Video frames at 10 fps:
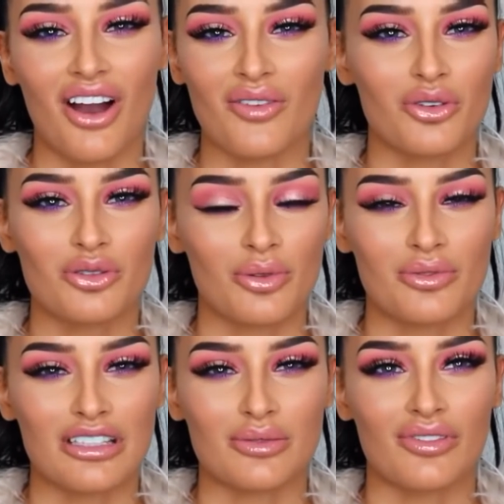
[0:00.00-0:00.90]
I've always been
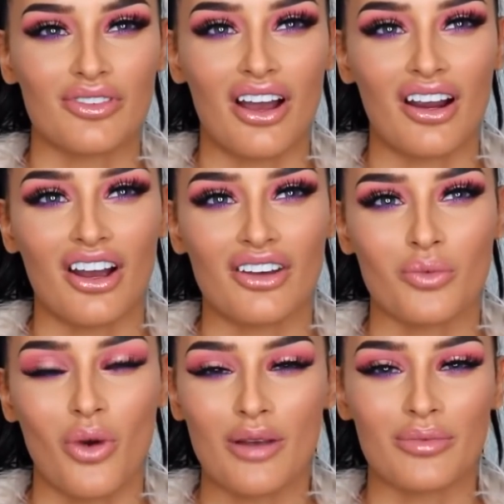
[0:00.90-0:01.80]
obsessed with, like I've
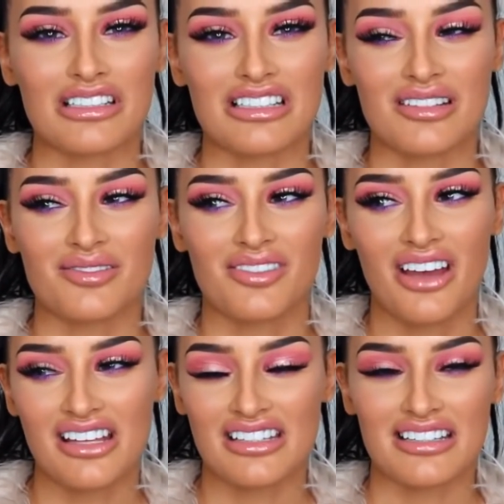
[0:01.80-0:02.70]
whitened my teeth
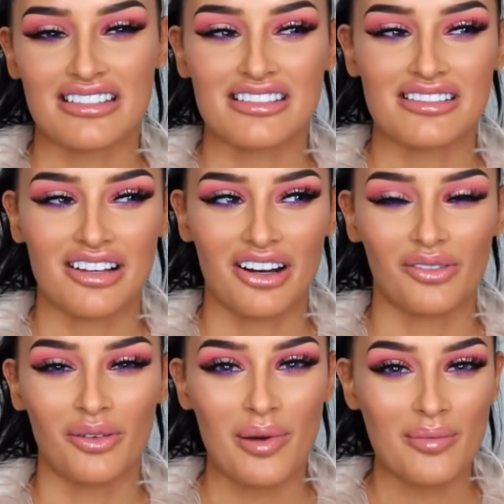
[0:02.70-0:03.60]
since I can
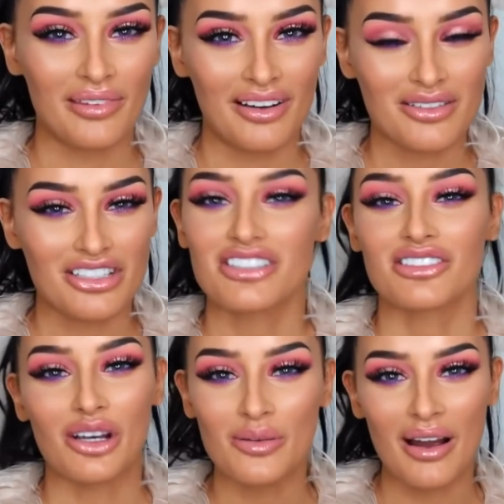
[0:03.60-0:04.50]
remember, which is
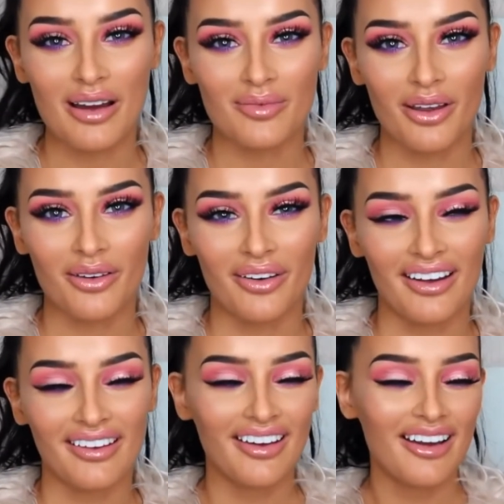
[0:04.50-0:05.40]
so bad by the
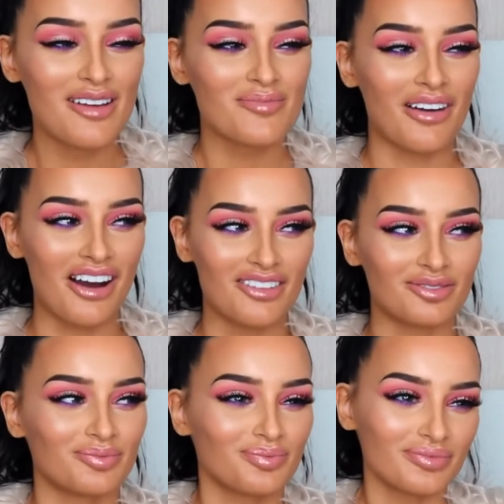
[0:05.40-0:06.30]
way, but
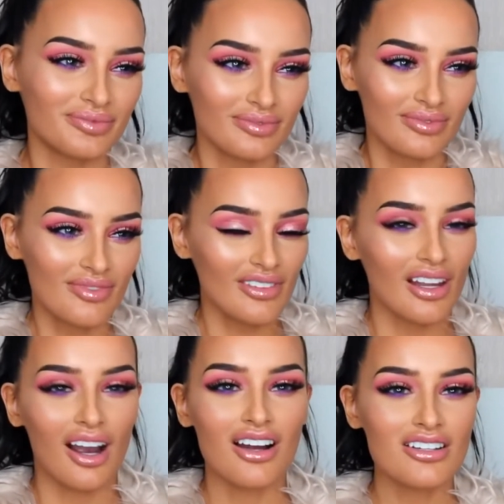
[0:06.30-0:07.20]

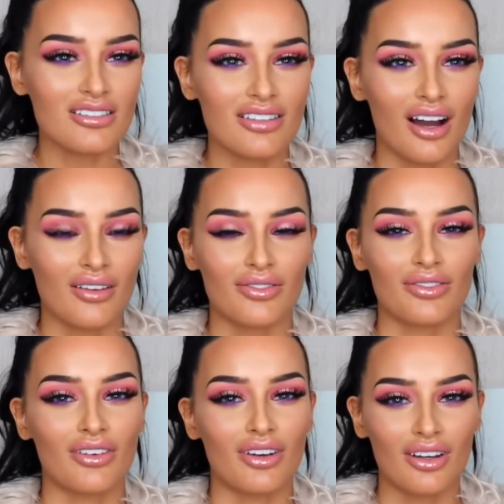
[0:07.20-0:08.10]
I just love
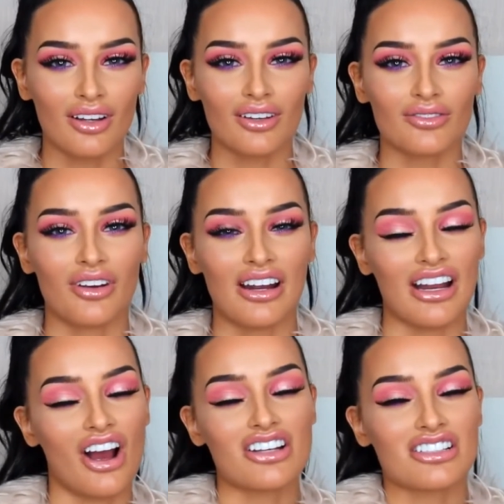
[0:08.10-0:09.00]
really
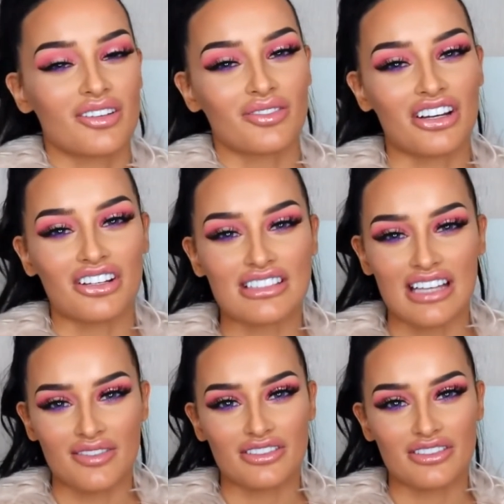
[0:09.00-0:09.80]
good teeth.